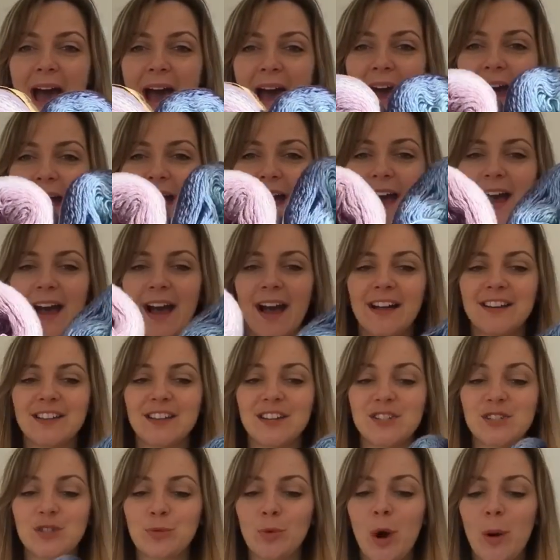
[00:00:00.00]
and
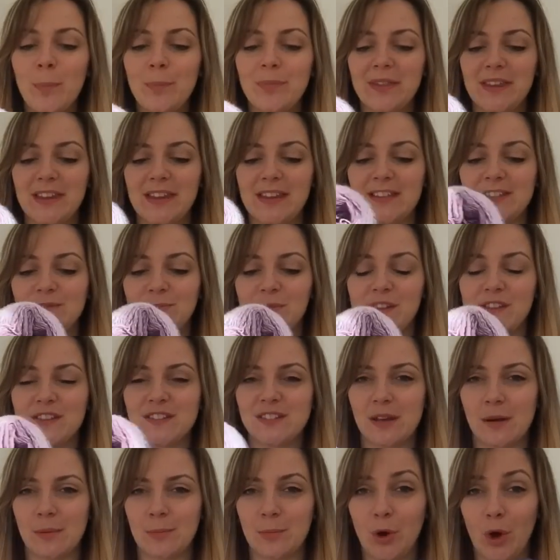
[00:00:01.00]
I swapped these with
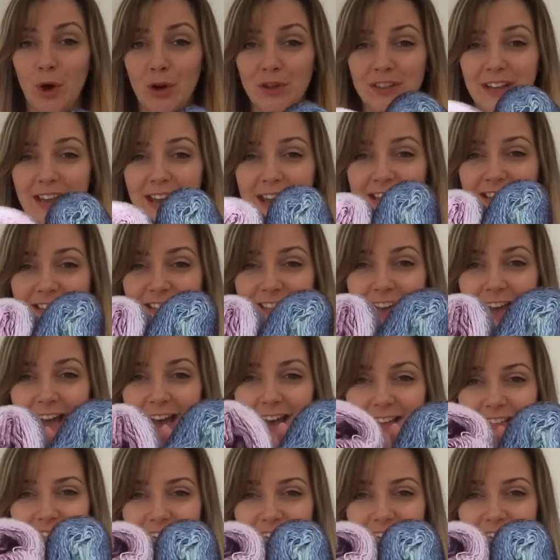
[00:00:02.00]
some cotton cakes that I